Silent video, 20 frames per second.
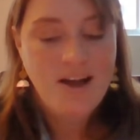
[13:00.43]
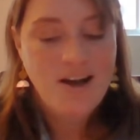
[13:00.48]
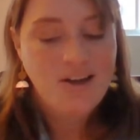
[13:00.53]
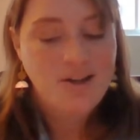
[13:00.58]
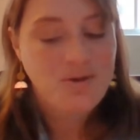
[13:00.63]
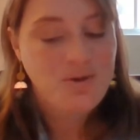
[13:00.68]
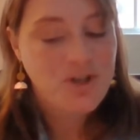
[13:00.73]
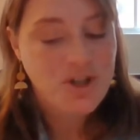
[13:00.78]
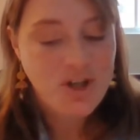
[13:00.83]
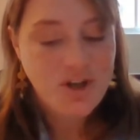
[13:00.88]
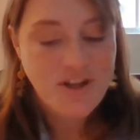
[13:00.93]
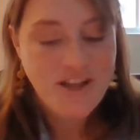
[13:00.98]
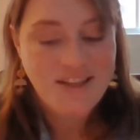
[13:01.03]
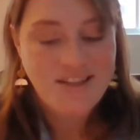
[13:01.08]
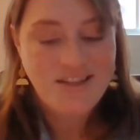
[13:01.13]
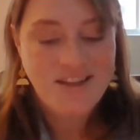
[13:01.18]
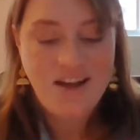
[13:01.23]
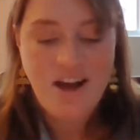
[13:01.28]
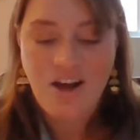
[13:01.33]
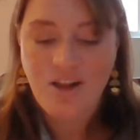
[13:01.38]
"You sure
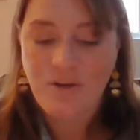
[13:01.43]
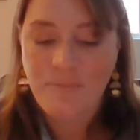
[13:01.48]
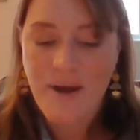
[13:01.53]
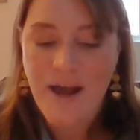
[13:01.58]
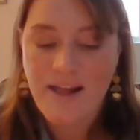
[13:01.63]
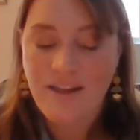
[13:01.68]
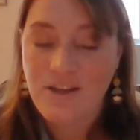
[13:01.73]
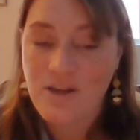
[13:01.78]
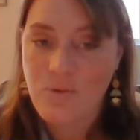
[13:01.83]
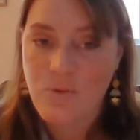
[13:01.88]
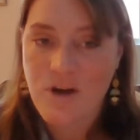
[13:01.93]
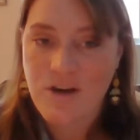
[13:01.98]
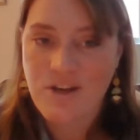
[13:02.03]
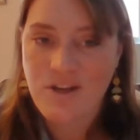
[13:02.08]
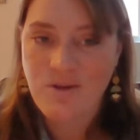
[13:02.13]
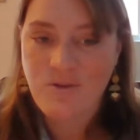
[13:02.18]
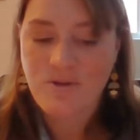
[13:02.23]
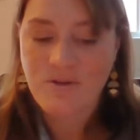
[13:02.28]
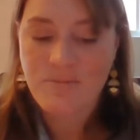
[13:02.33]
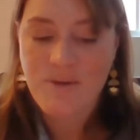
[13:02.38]
that's the color palette you want to
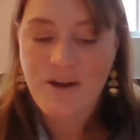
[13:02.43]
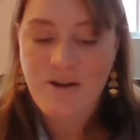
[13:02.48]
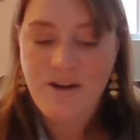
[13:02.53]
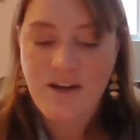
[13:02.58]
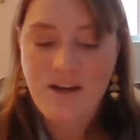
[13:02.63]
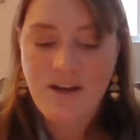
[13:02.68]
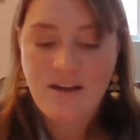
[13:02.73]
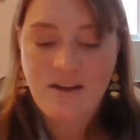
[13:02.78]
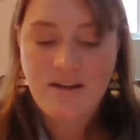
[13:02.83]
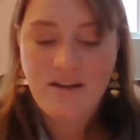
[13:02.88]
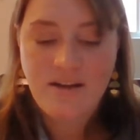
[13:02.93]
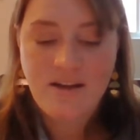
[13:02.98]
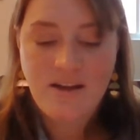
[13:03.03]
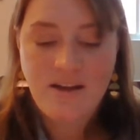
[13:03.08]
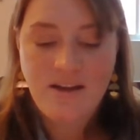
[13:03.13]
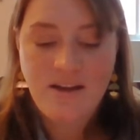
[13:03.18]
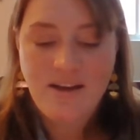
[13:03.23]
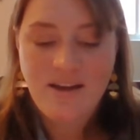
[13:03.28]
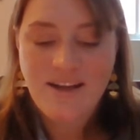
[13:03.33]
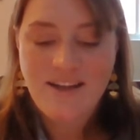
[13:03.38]
use, Mary?
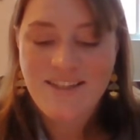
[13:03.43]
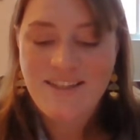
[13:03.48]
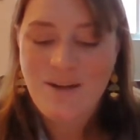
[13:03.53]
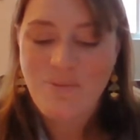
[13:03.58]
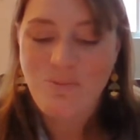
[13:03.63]
Is that